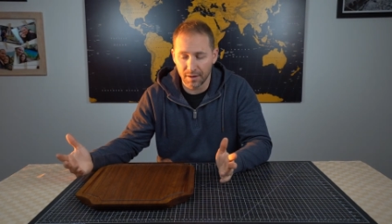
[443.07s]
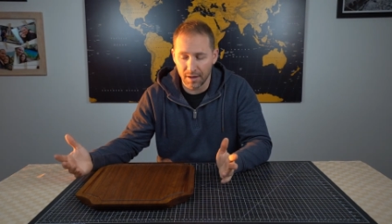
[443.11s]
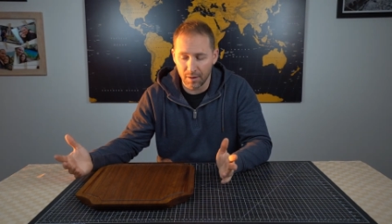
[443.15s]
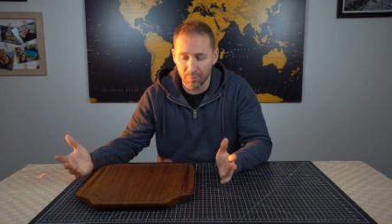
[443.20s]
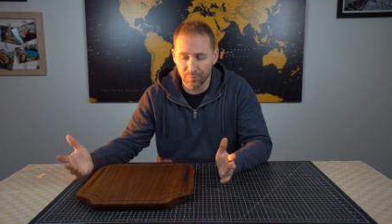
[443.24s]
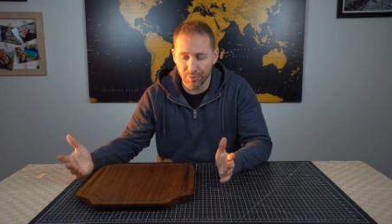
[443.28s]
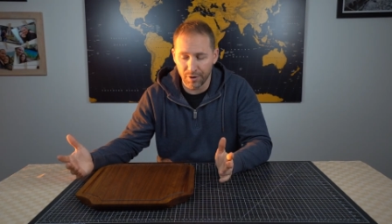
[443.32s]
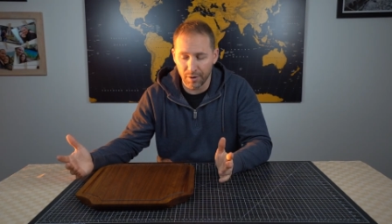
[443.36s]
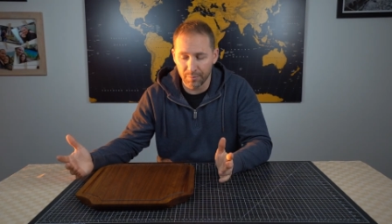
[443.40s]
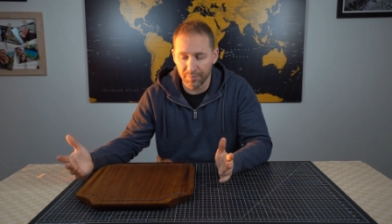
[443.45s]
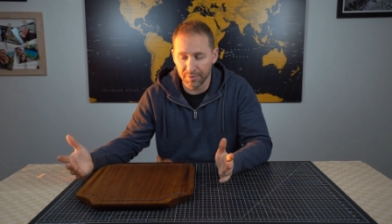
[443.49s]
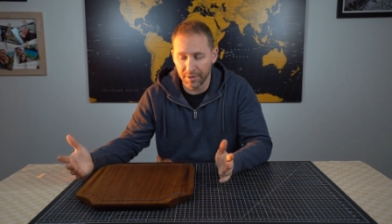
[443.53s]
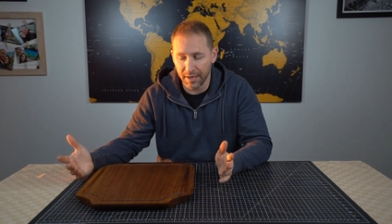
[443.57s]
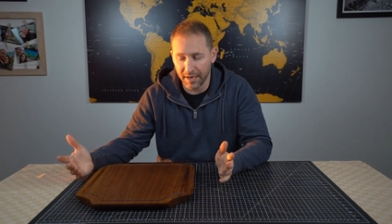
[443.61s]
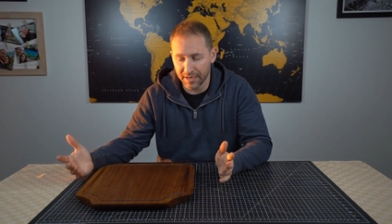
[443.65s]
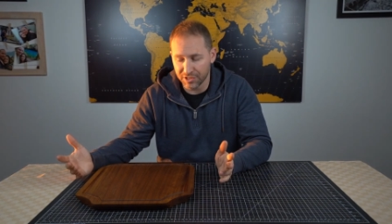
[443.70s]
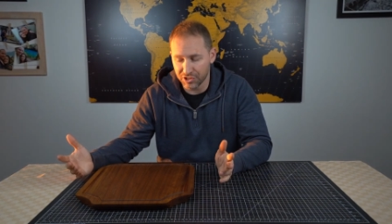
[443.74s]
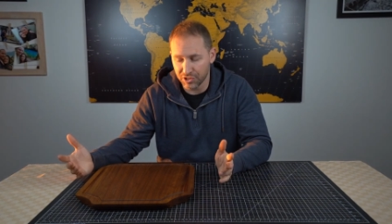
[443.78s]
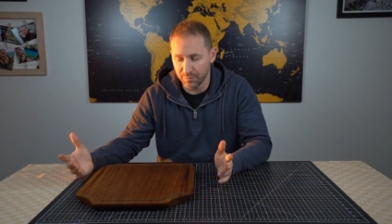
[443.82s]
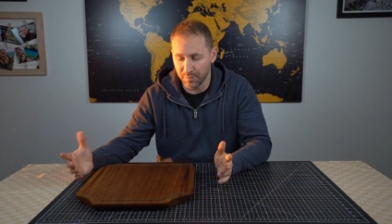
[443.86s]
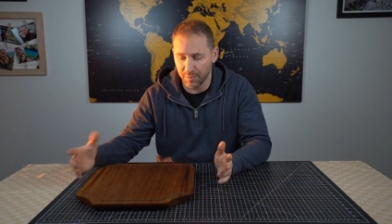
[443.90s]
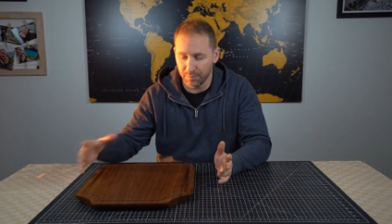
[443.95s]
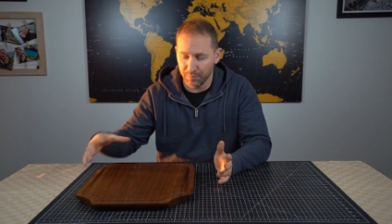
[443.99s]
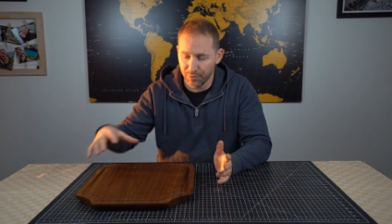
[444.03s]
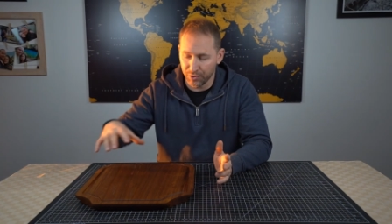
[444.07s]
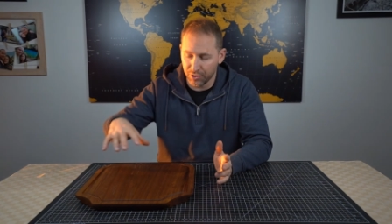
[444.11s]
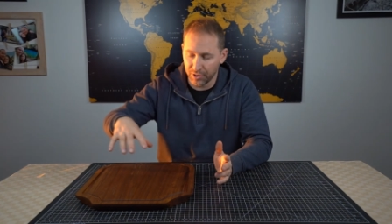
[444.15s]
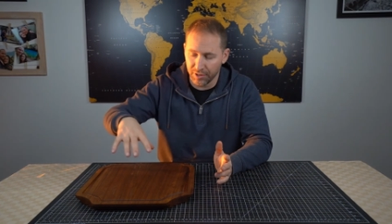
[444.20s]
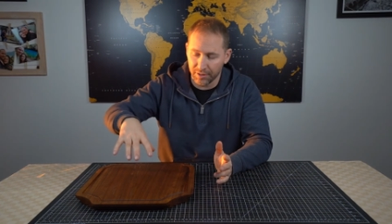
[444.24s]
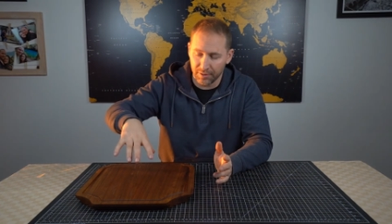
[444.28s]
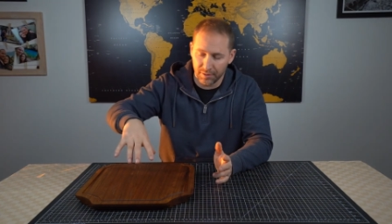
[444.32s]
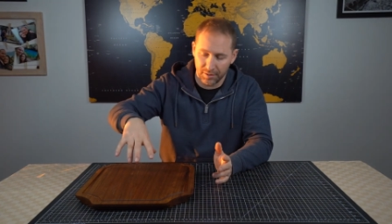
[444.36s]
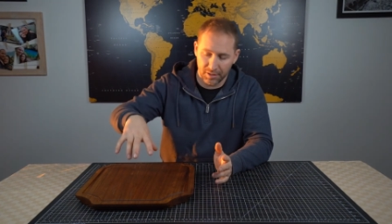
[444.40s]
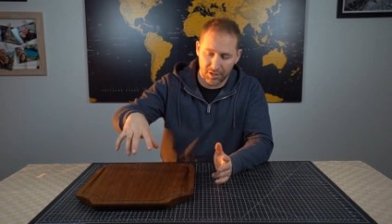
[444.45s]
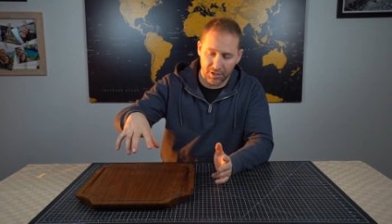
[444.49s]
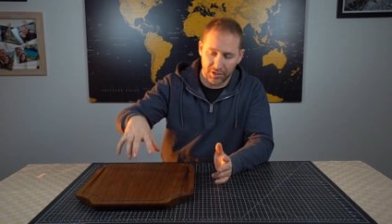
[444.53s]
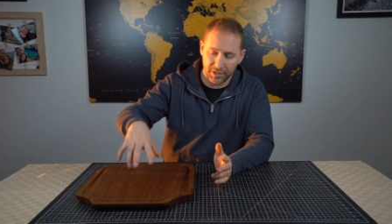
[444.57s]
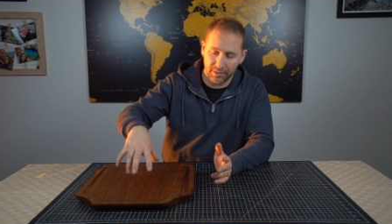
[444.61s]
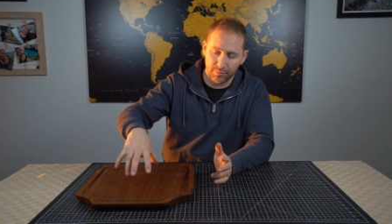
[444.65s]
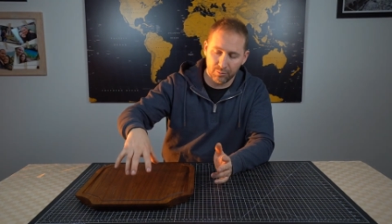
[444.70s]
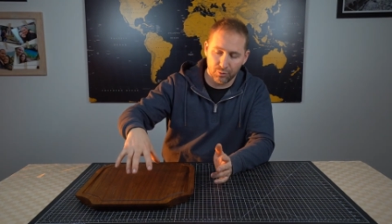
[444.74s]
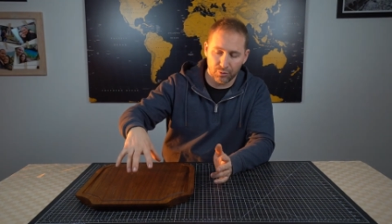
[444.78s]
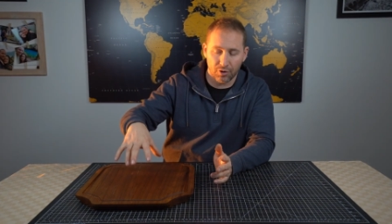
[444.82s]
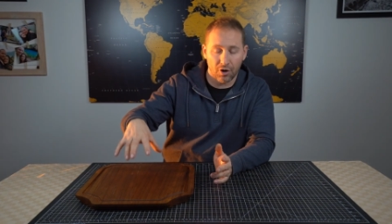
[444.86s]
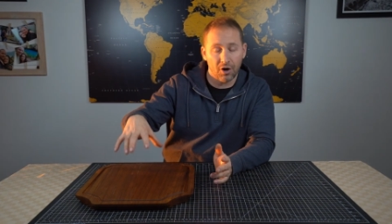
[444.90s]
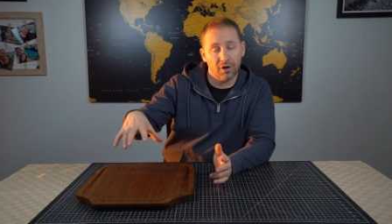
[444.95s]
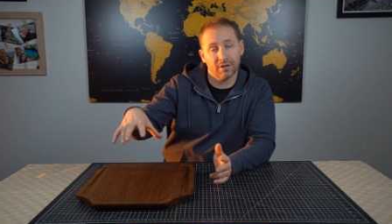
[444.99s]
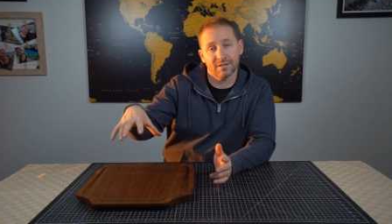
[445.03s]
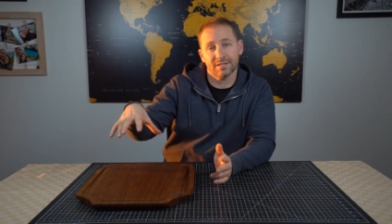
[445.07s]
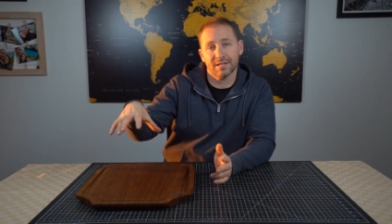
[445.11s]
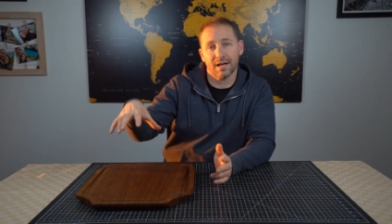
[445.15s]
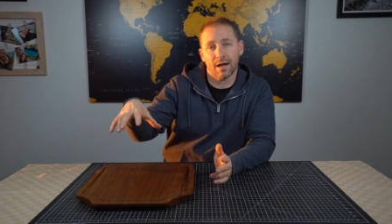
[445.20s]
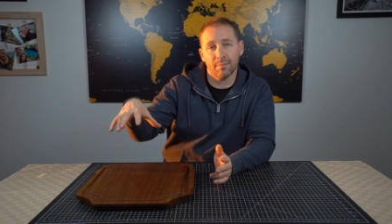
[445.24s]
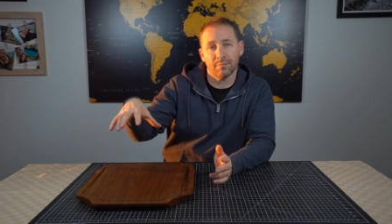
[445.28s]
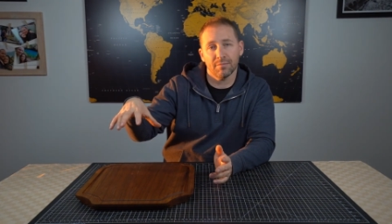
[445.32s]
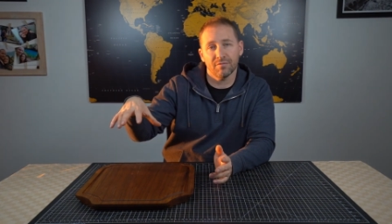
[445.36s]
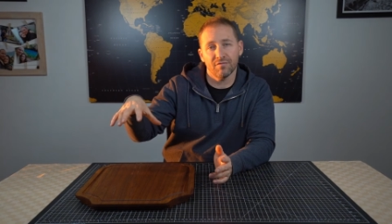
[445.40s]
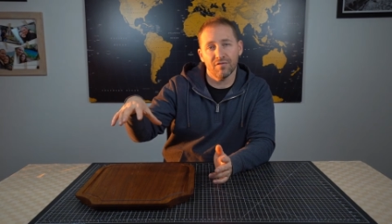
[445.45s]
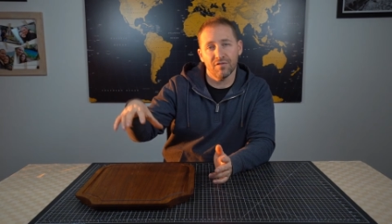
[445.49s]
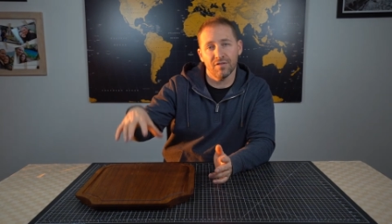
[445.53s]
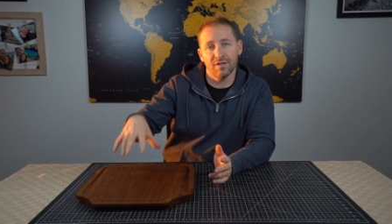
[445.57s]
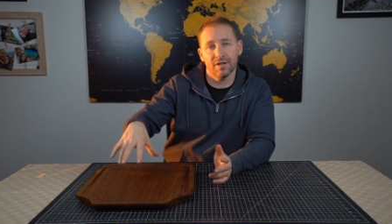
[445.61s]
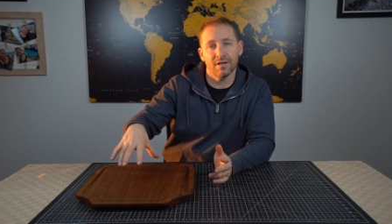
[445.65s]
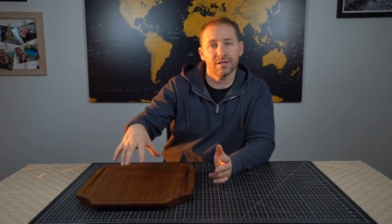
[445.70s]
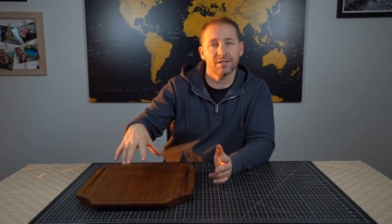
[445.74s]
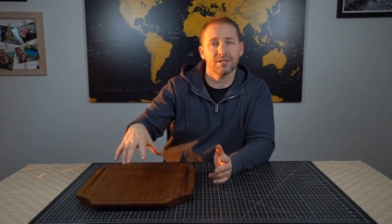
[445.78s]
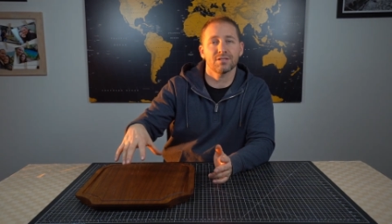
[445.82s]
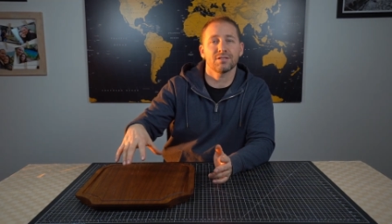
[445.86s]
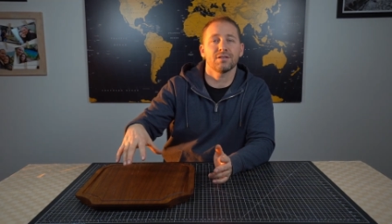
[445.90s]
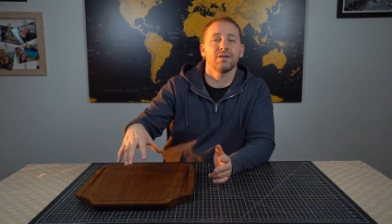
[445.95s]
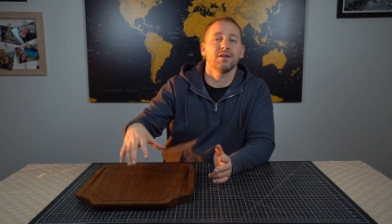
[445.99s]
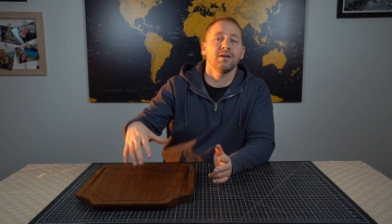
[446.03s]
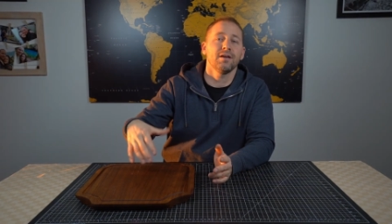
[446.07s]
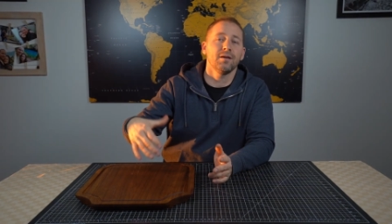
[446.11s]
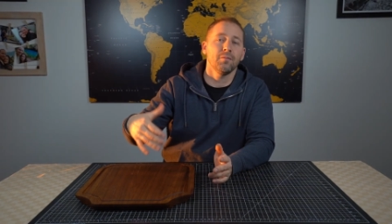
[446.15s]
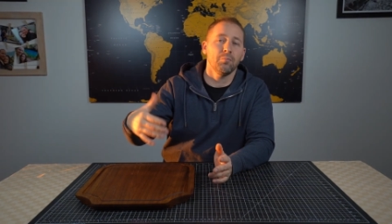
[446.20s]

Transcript: I'll probably actually be putting a cutting board on top of this,